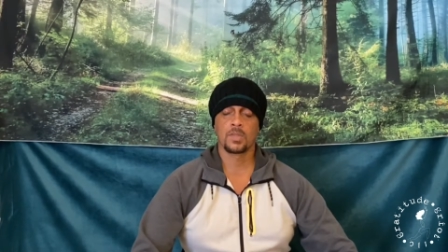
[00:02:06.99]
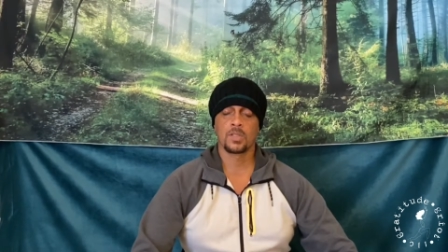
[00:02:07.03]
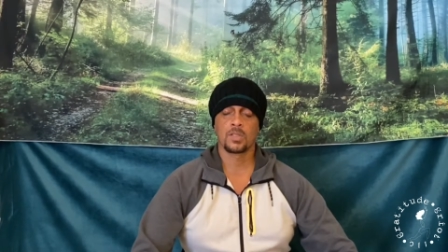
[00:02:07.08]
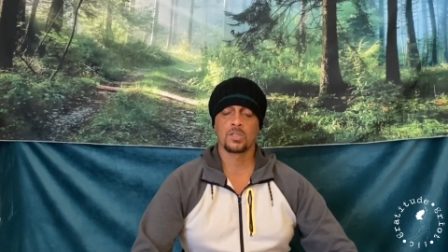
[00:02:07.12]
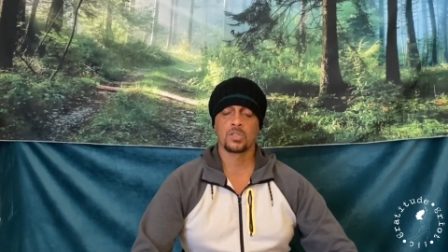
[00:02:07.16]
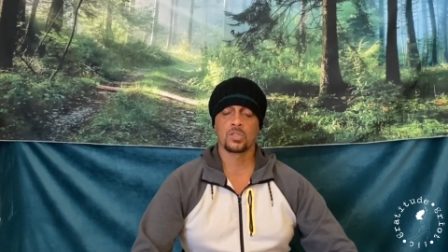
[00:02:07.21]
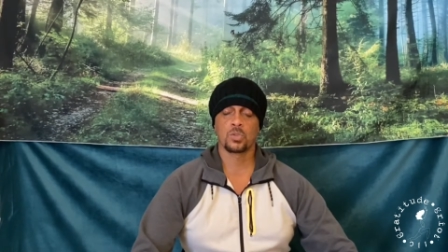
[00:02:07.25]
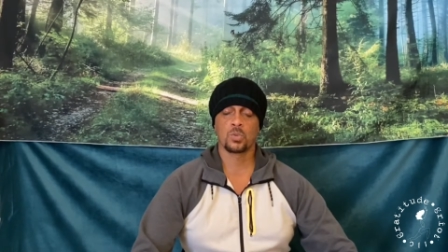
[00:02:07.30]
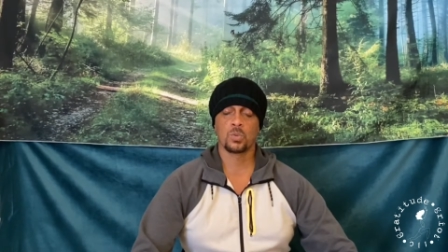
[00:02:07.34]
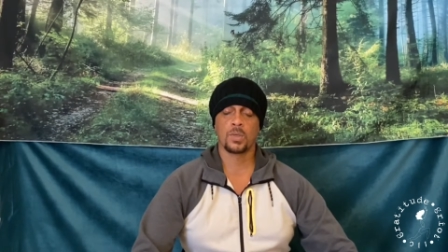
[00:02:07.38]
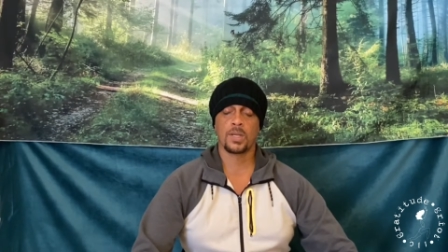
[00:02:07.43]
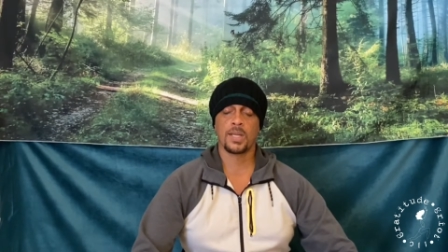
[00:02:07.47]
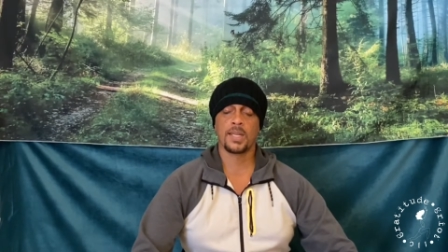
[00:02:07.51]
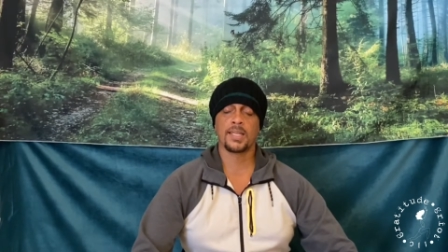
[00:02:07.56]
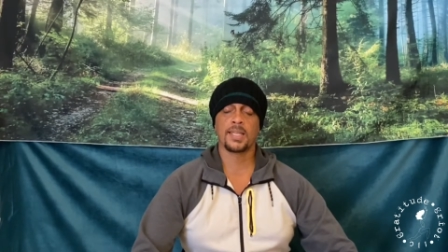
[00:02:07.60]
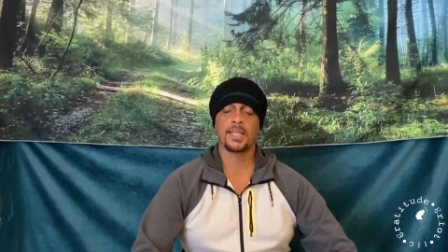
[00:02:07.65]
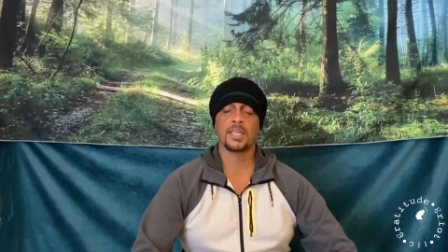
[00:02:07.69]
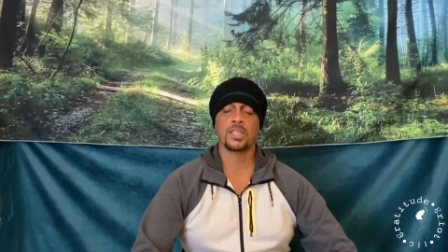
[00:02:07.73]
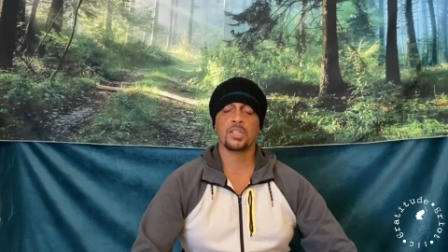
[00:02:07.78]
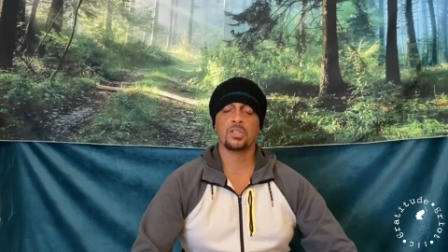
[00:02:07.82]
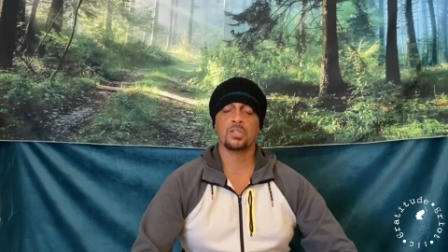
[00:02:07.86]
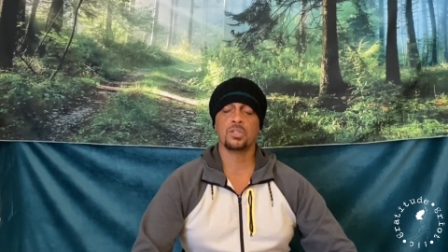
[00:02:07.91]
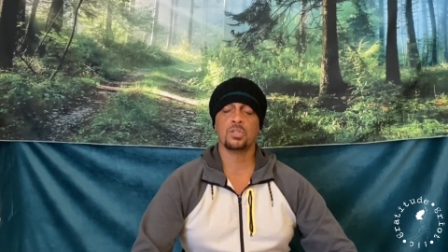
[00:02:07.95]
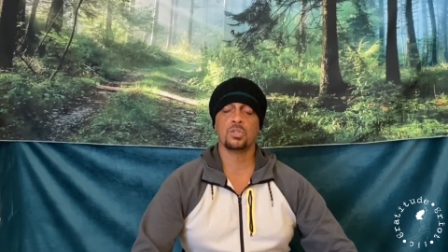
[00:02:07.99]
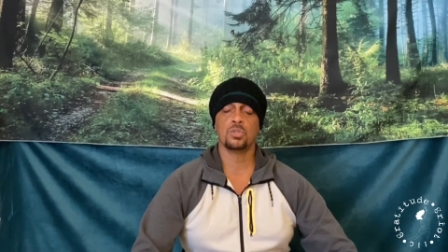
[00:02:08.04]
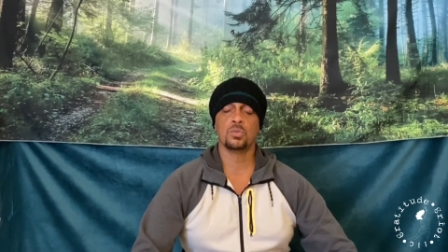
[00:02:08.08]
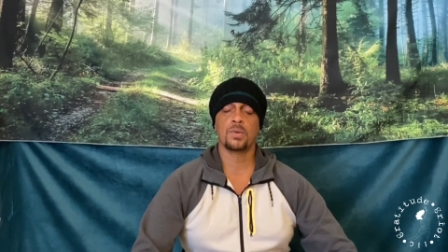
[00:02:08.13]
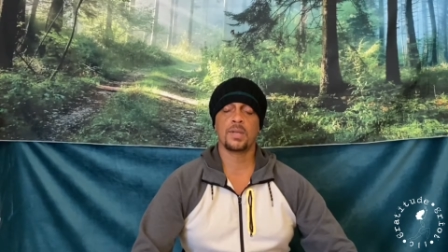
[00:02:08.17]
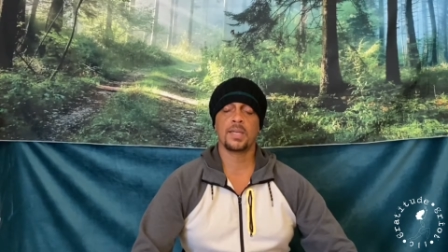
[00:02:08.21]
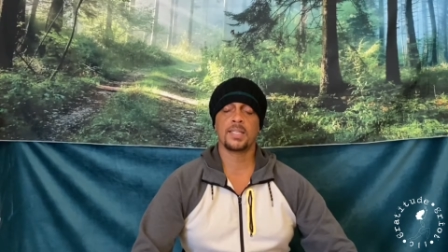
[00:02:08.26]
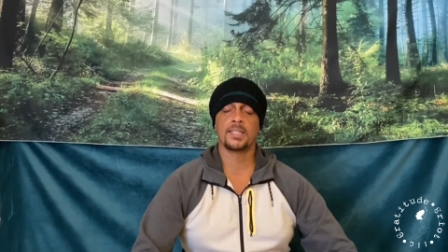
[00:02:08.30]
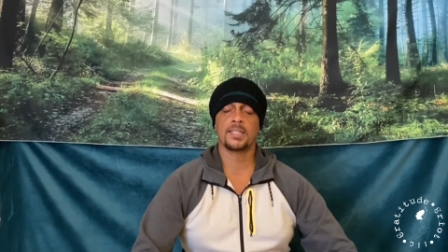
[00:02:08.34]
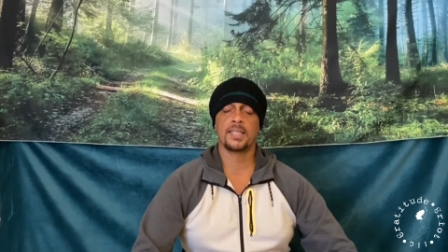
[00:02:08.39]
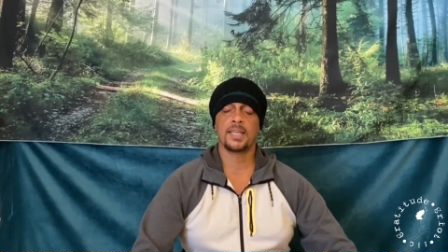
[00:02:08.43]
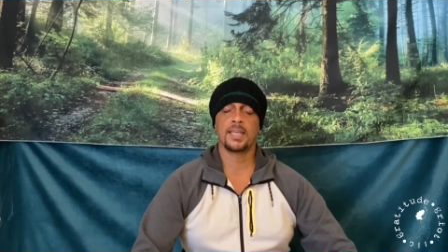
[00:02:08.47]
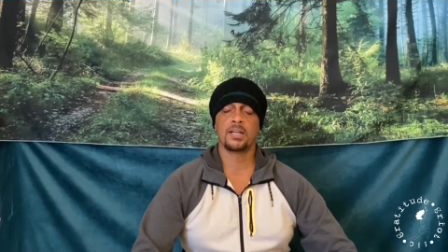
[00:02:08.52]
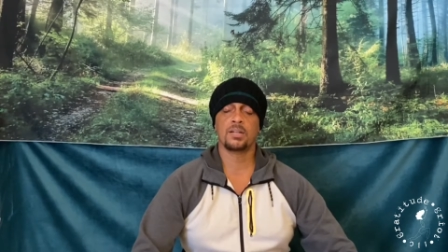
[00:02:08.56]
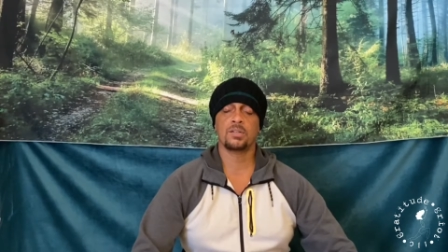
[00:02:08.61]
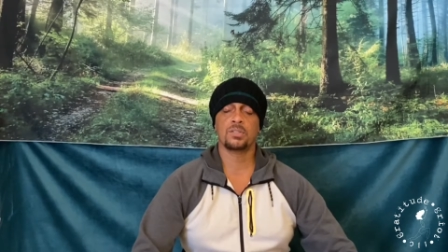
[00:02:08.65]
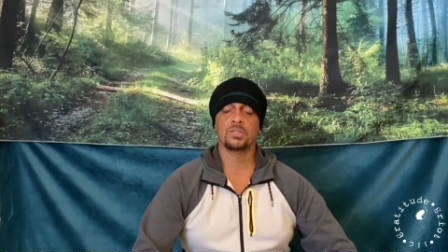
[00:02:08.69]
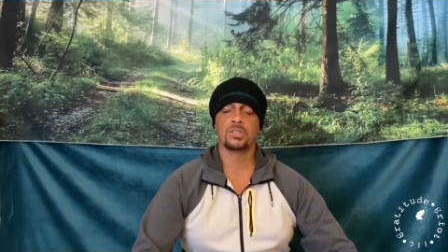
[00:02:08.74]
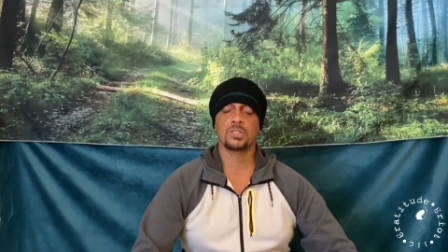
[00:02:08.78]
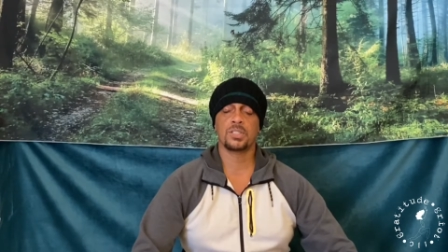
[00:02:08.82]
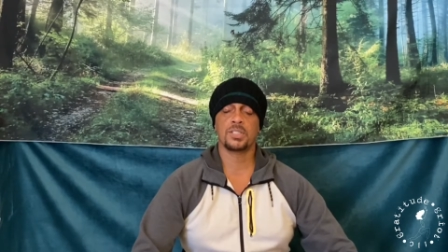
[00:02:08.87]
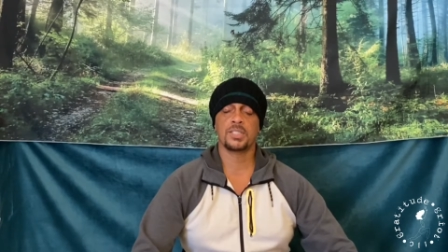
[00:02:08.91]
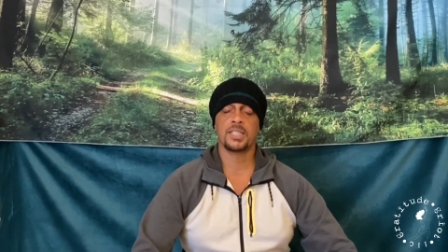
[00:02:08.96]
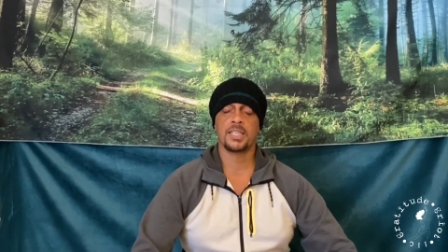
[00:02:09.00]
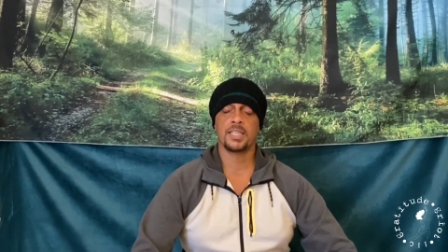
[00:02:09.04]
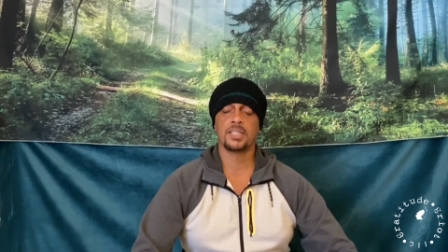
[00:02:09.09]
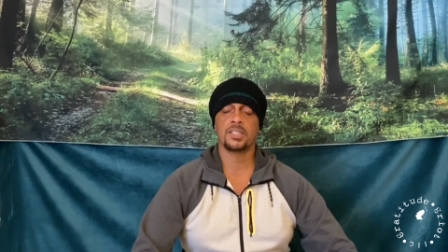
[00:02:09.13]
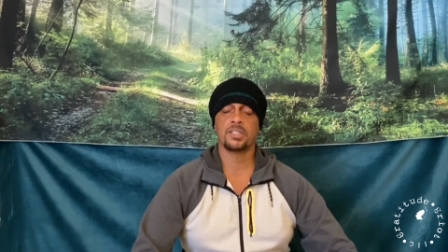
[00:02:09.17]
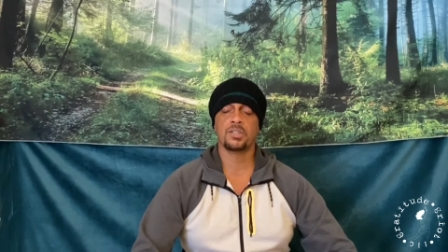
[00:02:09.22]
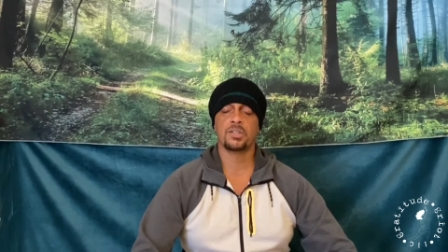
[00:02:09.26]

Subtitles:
So what I'd like you to do right now is to take